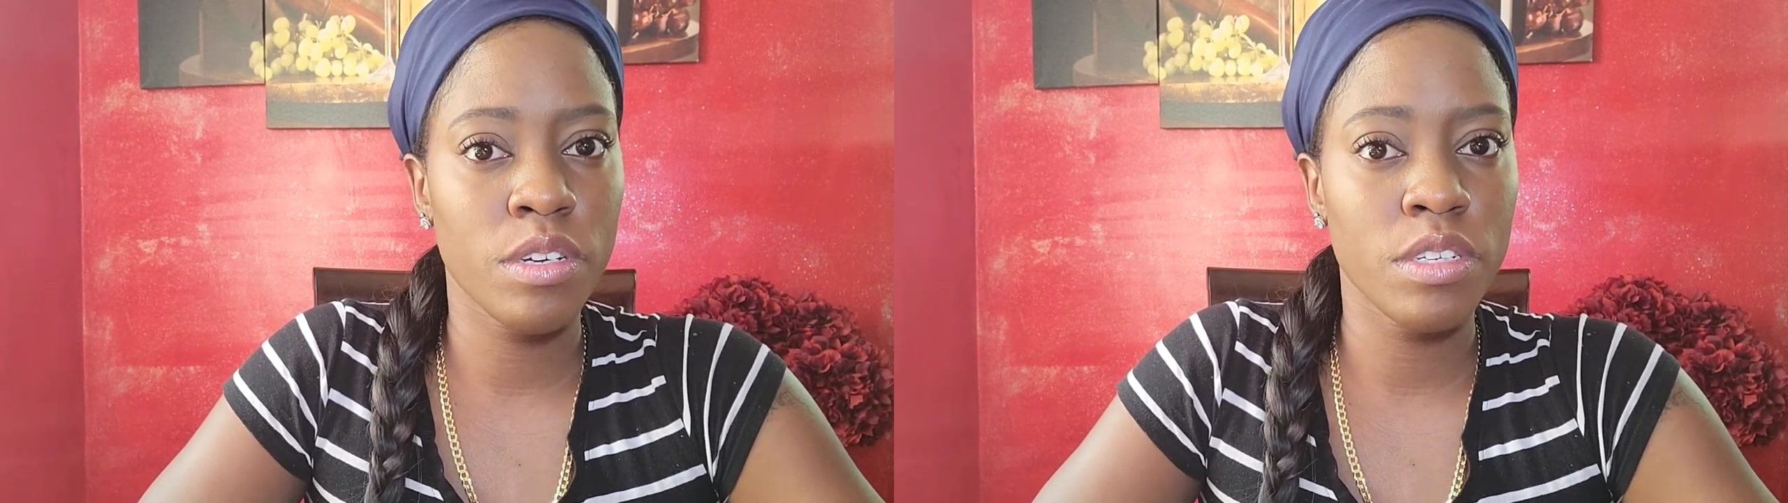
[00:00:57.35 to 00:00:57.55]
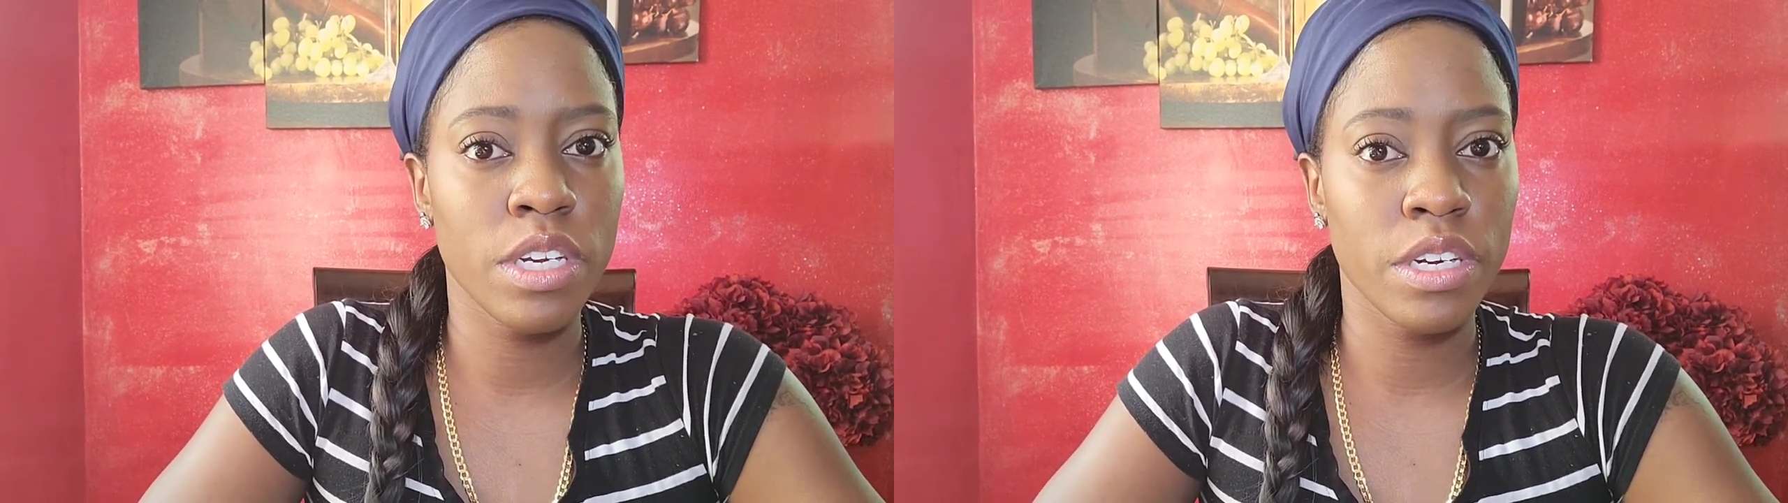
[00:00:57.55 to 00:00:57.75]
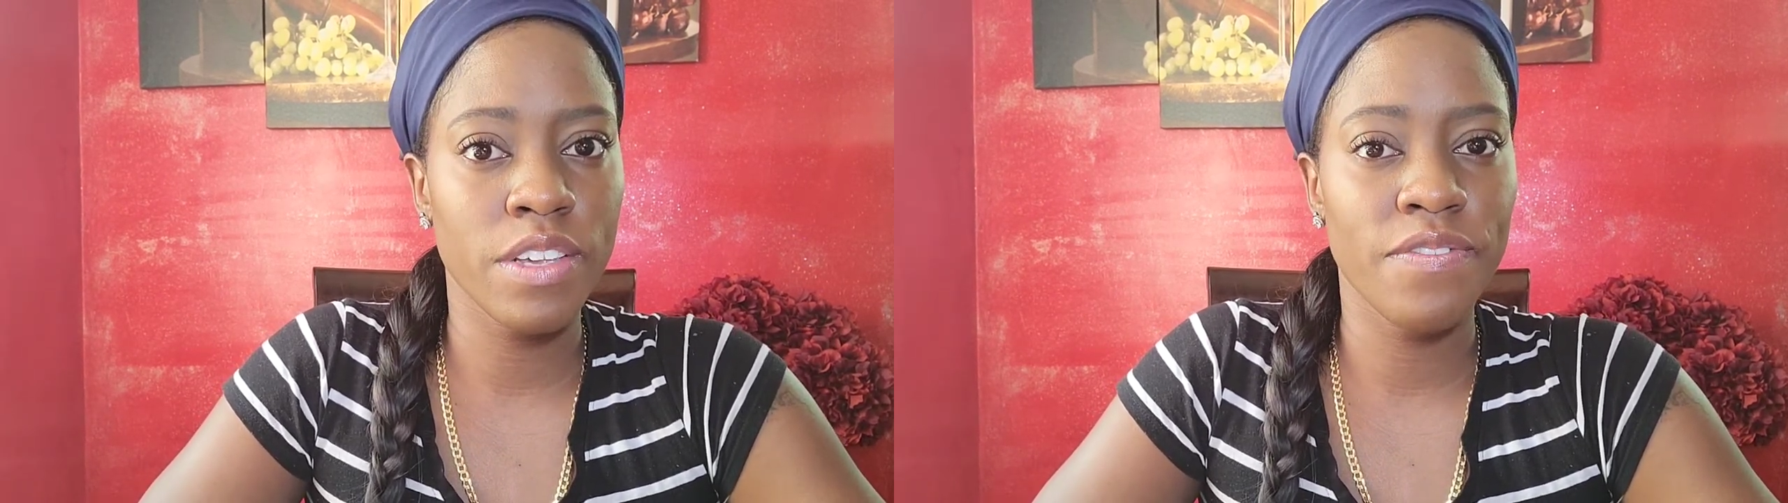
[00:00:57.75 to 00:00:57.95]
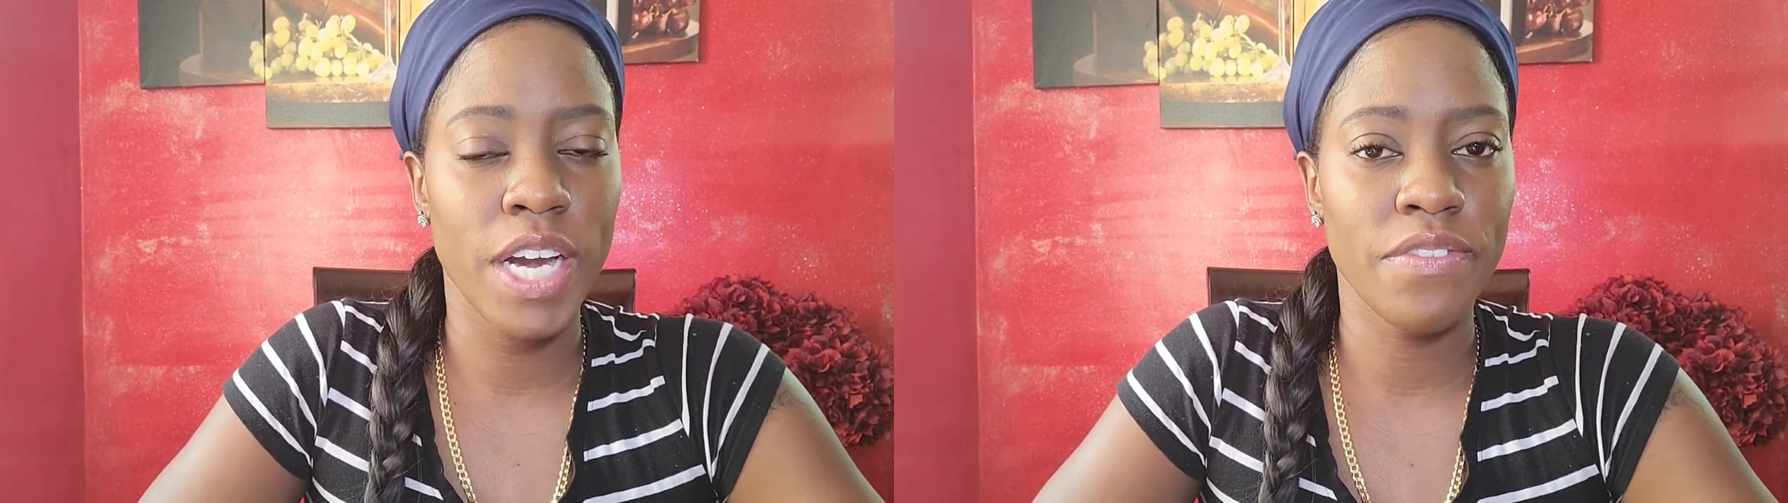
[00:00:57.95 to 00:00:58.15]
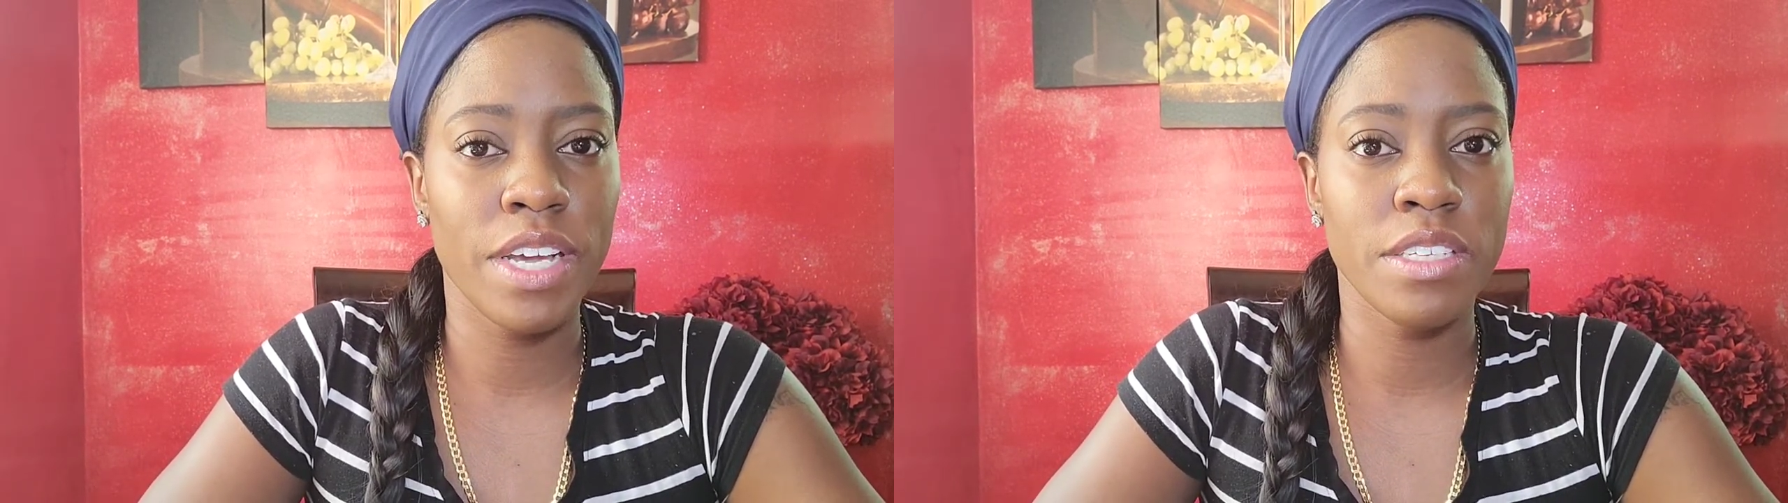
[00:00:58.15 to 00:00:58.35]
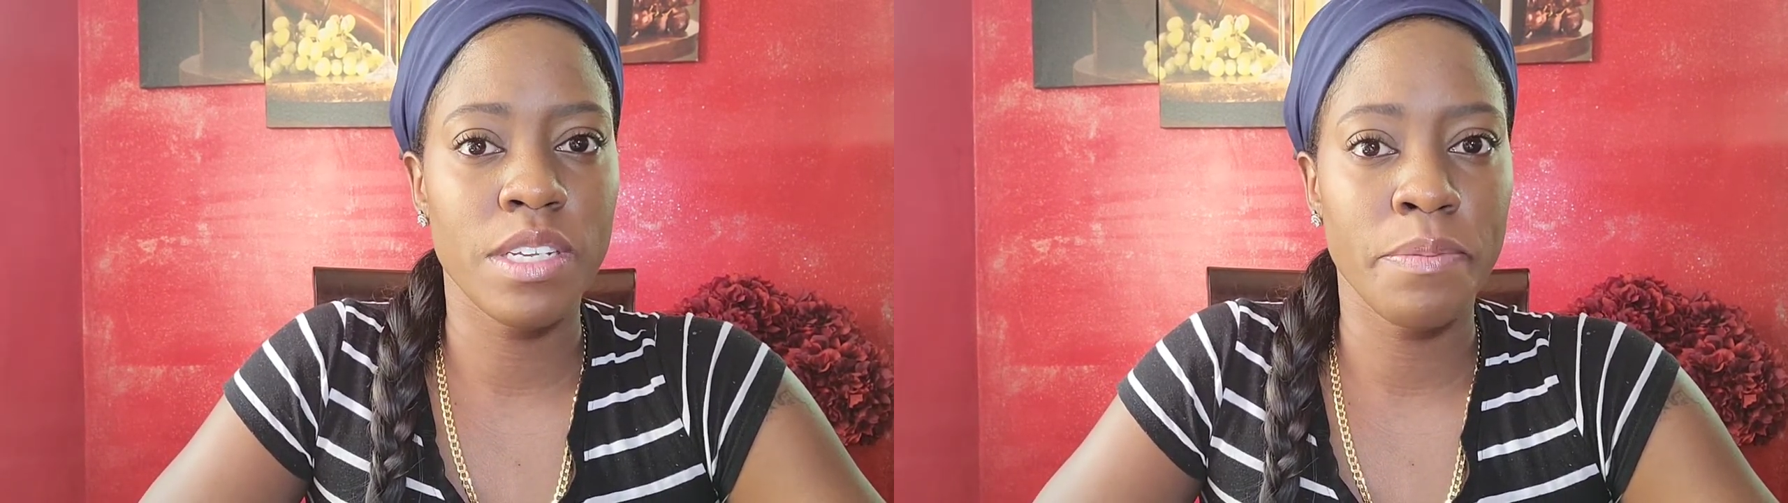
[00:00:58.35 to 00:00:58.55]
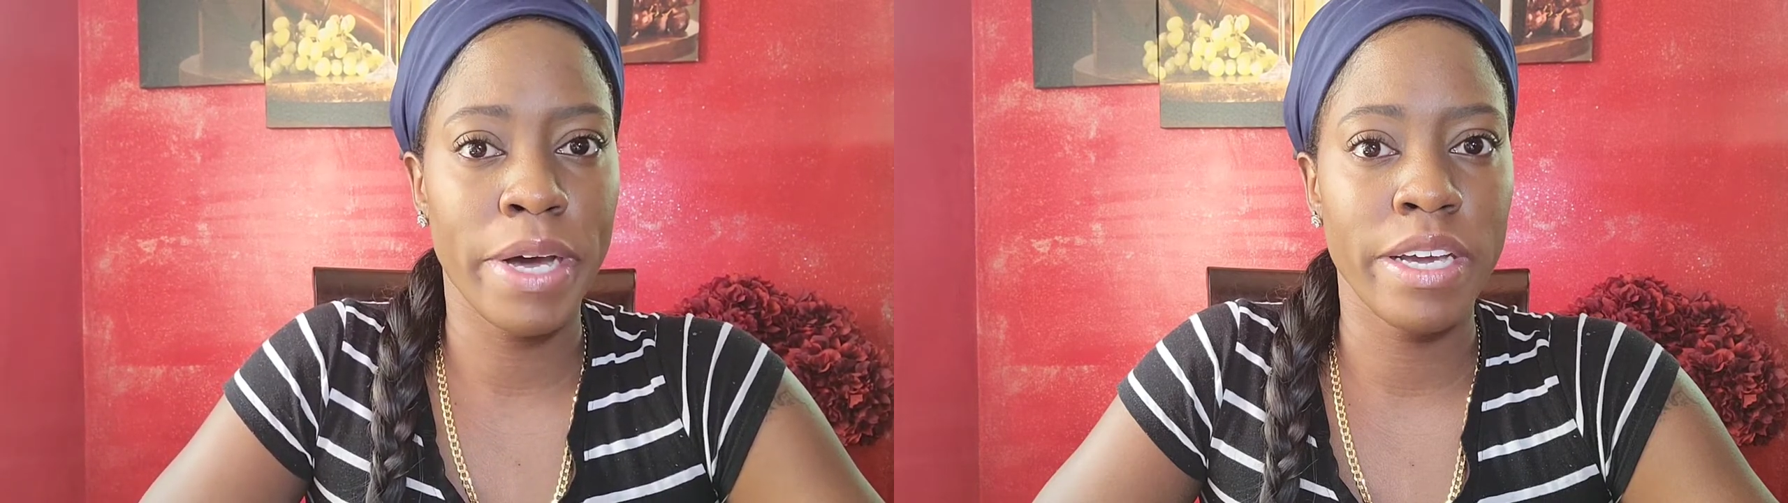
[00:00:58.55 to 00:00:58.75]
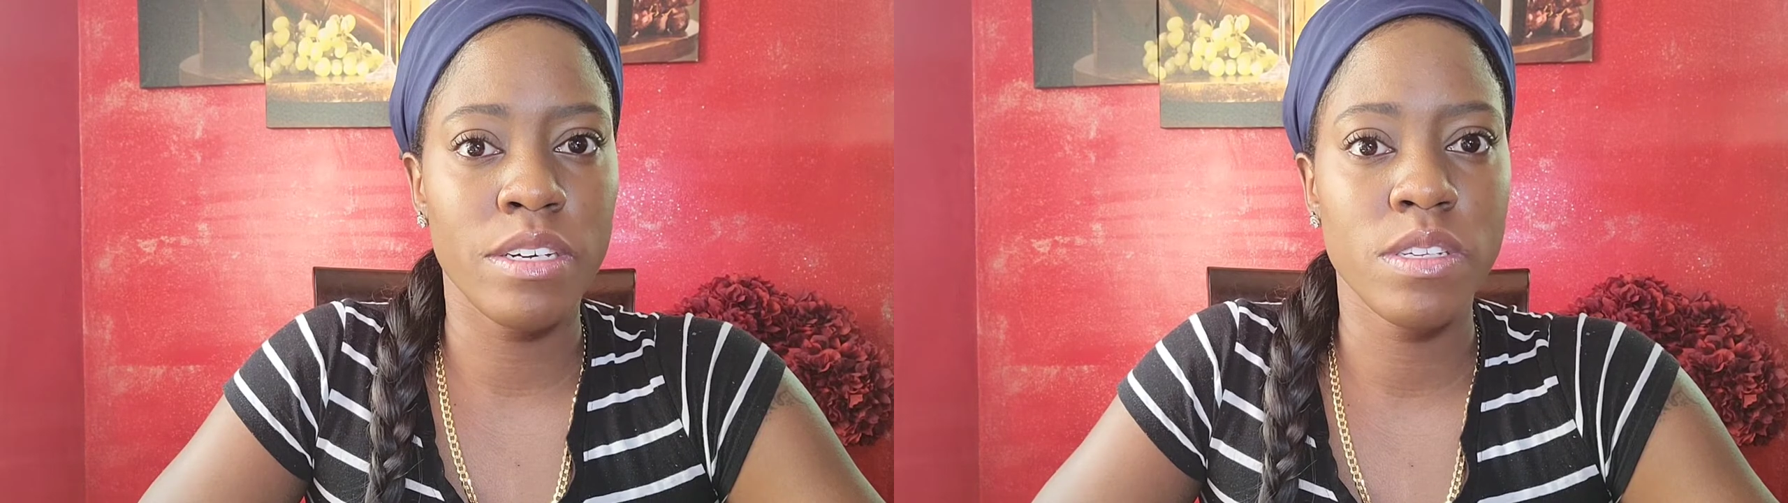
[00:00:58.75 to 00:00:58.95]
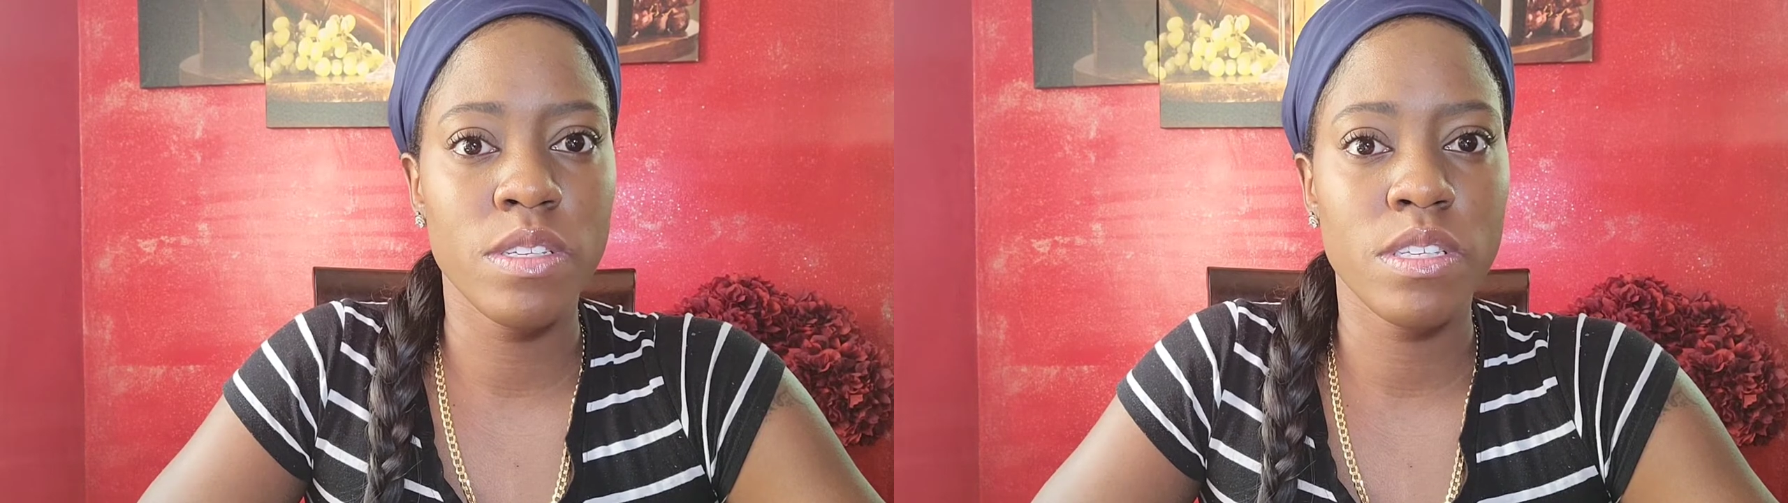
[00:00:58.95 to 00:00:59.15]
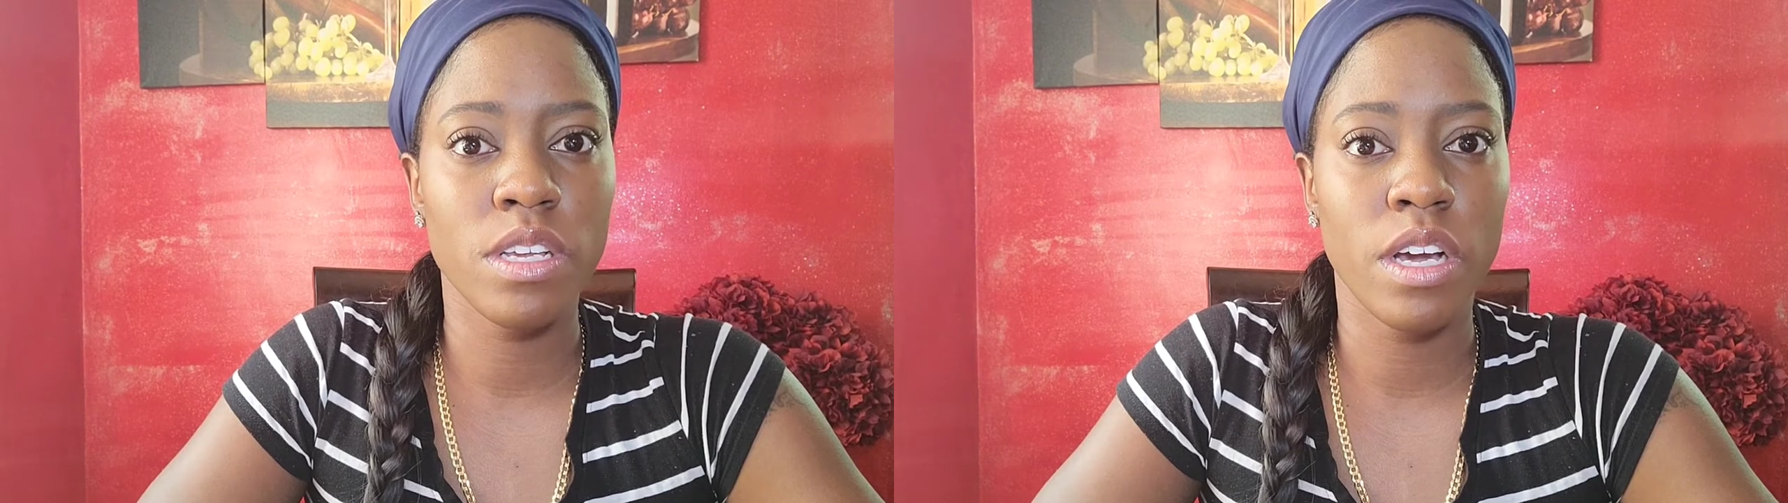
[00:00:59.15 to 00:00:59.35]
nearly 5,000
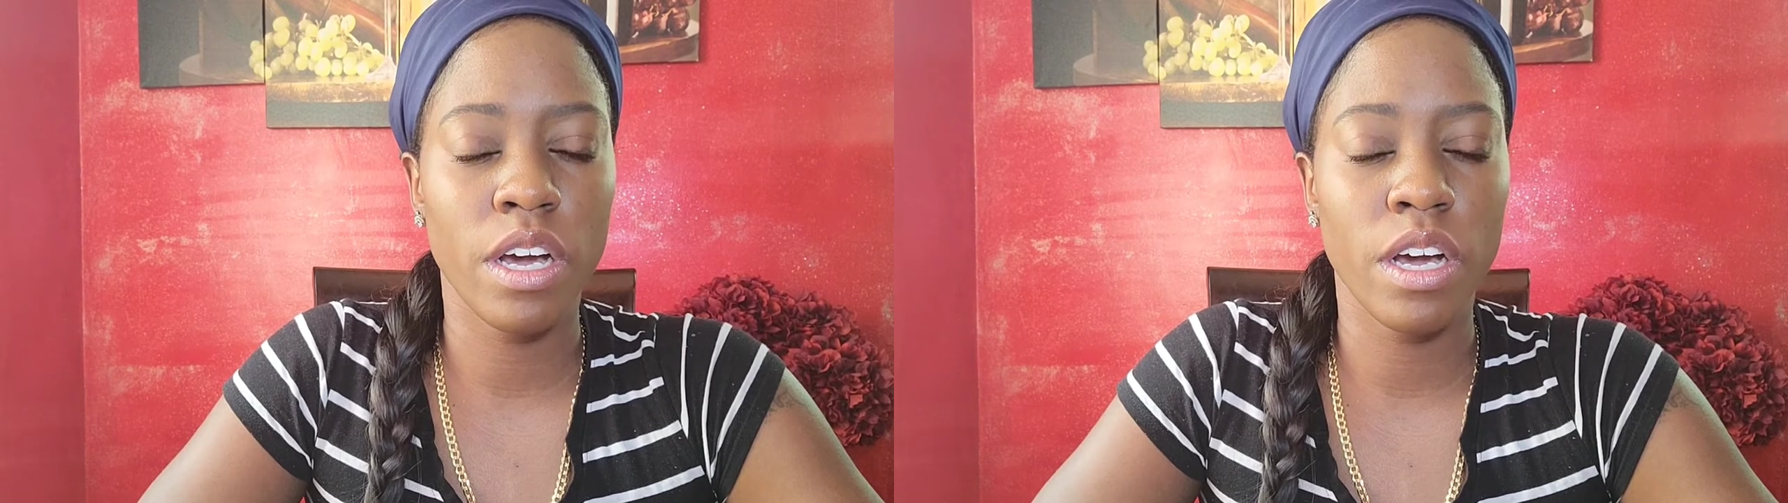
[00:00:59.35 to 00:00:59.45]
miles